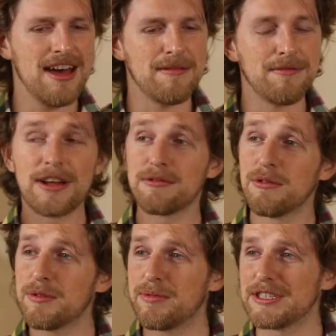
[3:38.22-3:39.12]
In fact, when
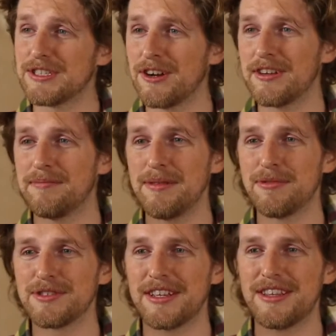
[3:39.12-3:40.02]
WordPress started,
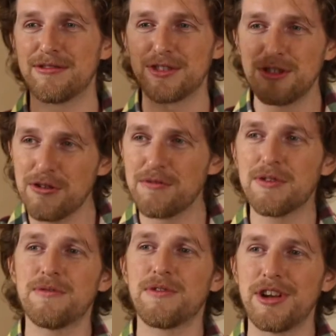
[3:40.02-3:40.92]
people said there was no
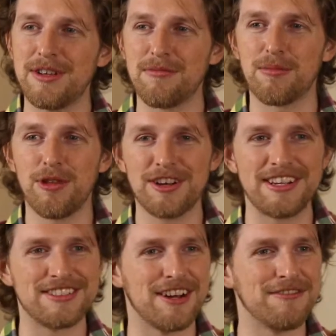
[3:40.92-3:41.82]
room for any more
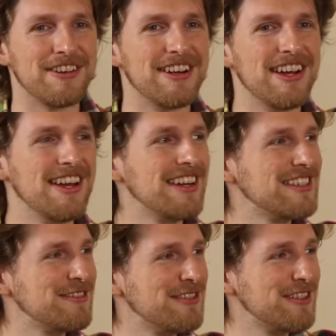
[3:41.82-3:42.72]
blogging software
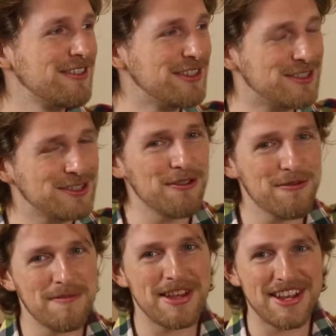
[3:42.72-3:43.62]
because there were literally
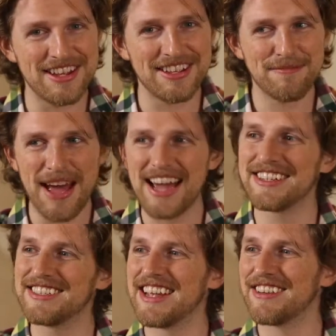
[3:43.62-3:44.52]
so many
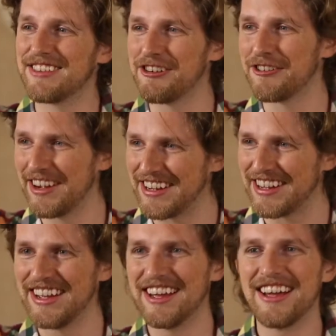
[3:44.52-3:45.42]
packages out there already,
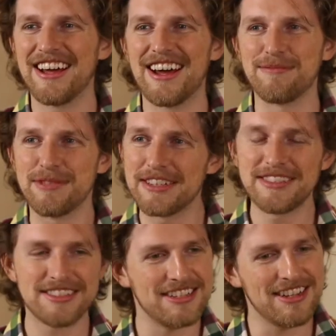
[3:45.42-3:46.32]

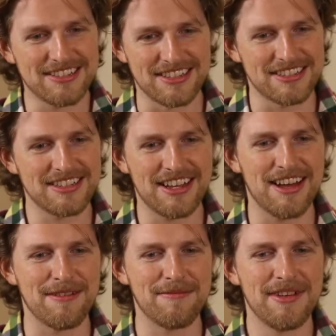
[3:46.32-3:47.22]
dozens and dozens.
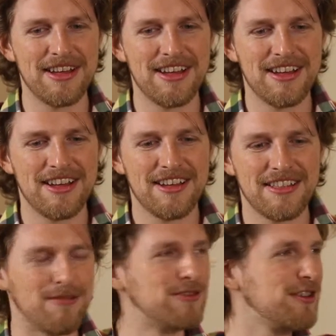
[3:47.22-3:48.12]

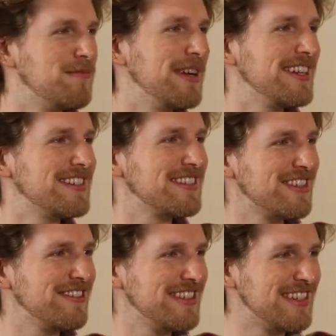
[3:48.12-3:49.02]
That was our biggest
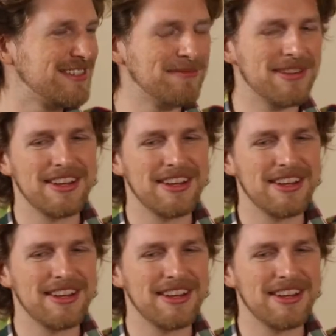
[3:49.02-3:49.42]
criticism.